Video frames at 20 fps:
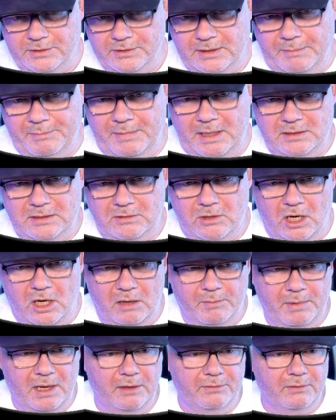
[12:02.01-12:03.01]
And I'm not talking
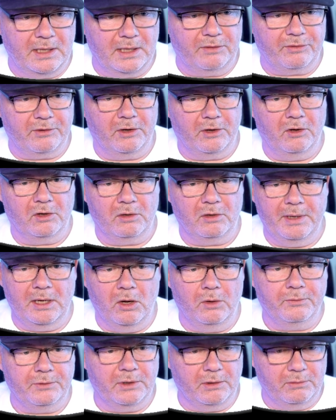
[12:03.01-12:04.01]
about that they're going to be
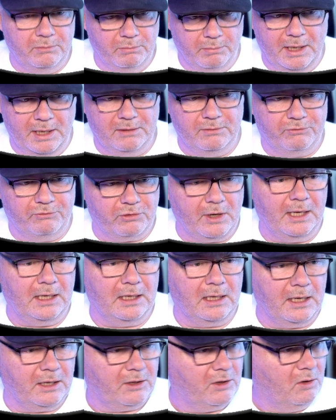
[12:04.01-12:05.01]
on the button trading
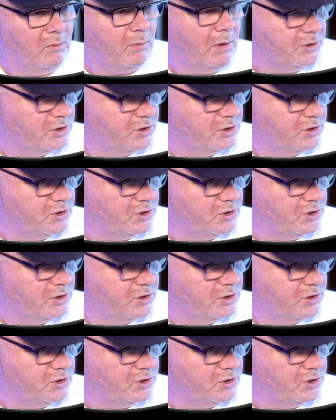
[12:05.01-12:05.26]
like you're watching